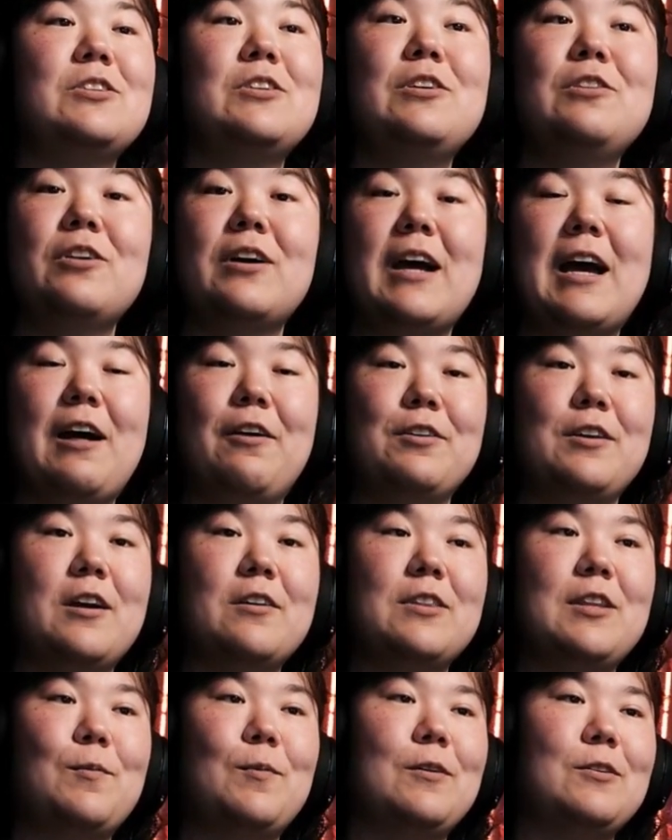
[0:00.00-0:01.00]
you look at how
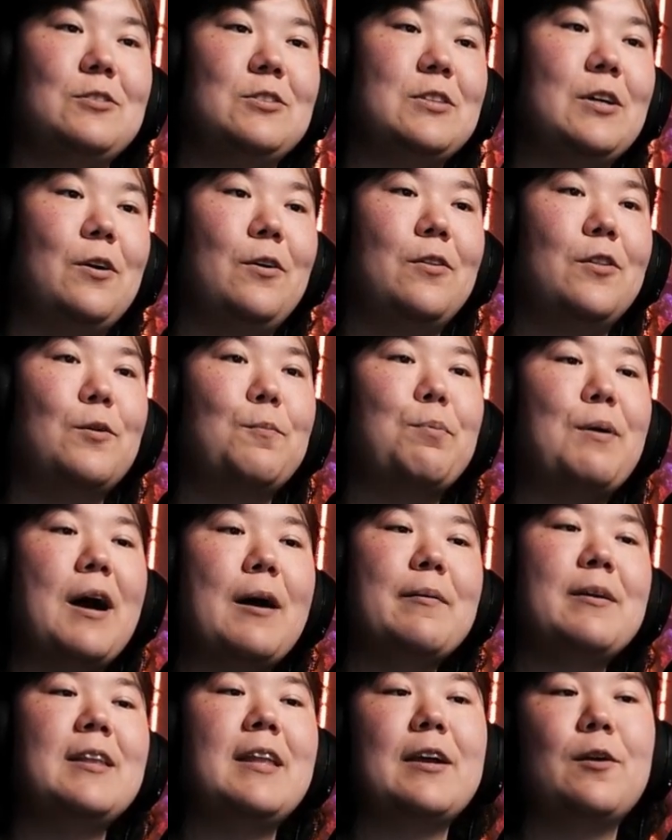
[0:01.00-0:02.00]
young they were. So they're
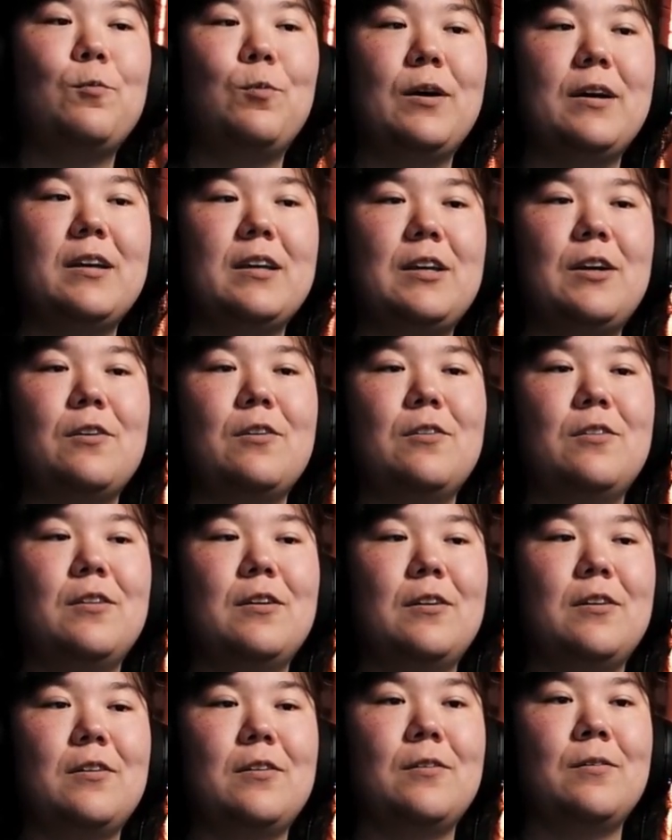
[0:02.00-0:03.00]
probably like, what, here
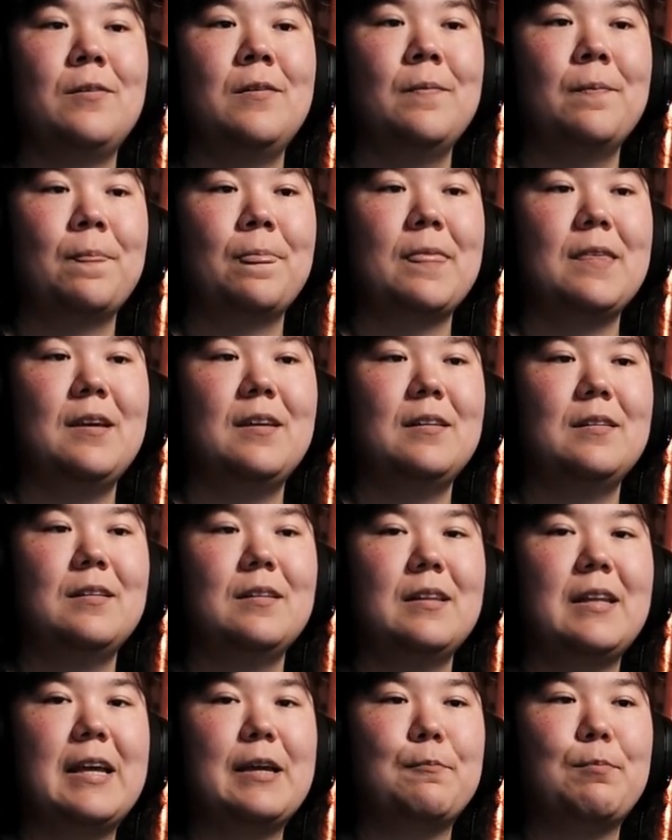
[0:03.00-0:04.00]
they're
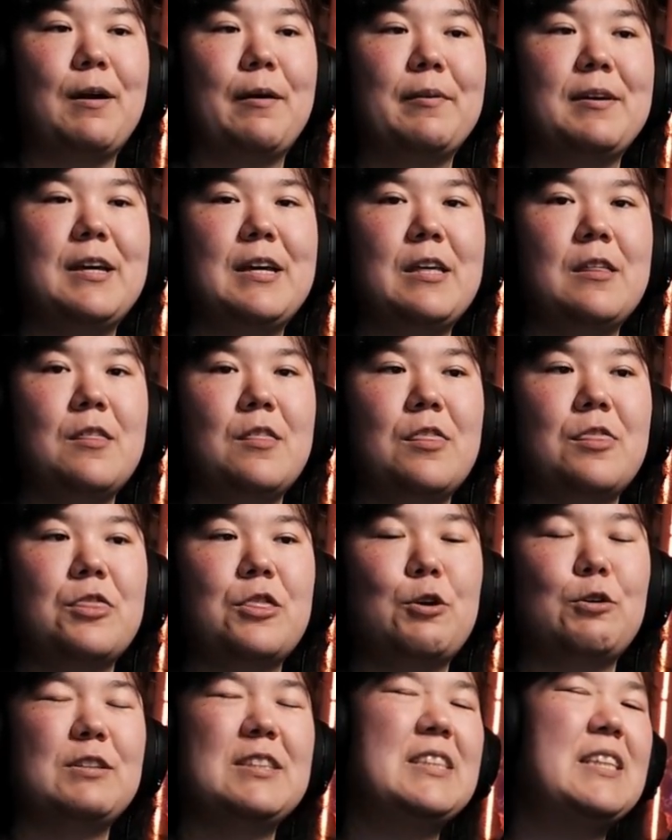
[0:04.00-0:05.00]
like probably
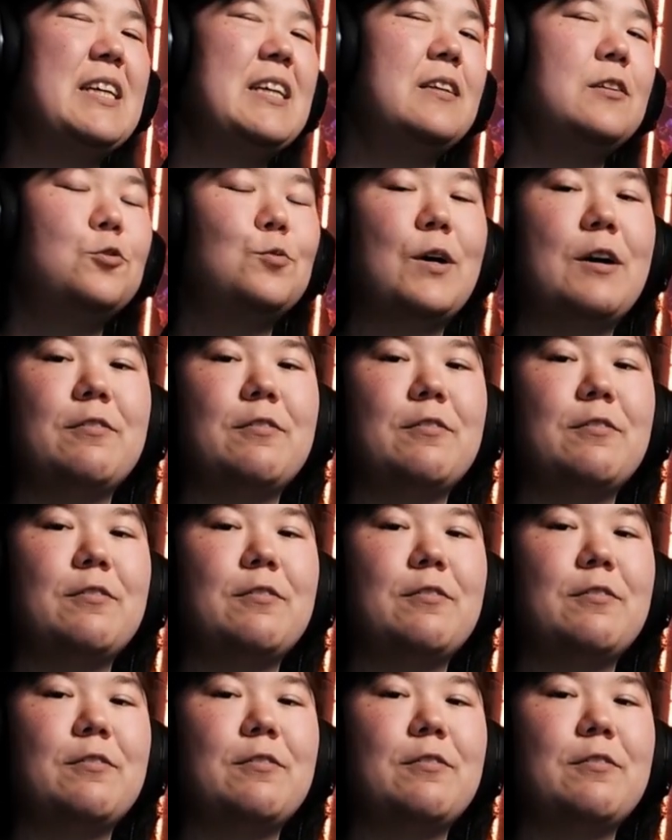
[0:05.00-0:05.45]
13.